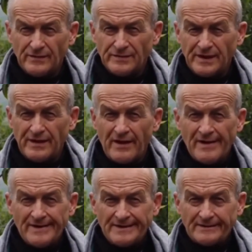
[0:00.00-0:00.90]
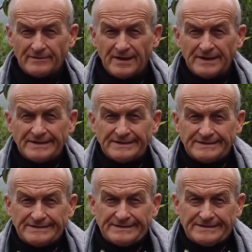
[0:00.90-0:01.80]
phone data. Well,
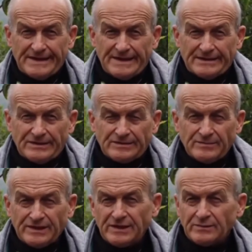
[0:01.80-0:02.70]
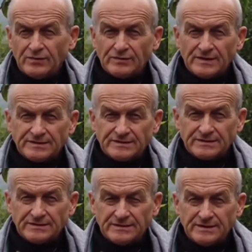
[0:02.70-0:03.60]
they are not making
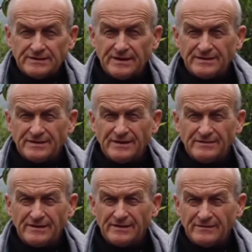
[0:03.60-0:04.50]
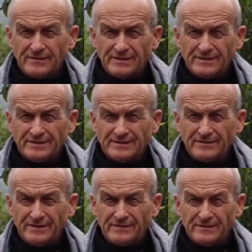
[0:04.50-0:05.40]
progress. And they say, they
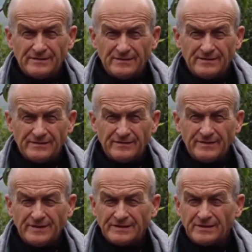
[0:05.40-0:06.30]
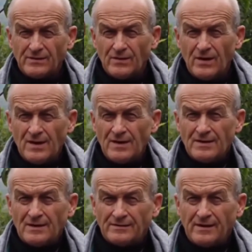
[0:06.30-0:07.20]
even 3 weeks ago,
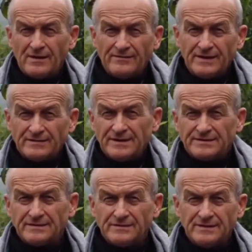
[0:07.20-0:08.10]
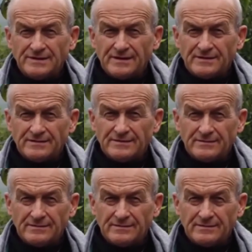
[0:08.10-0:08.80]
oh, we arrested Louisa.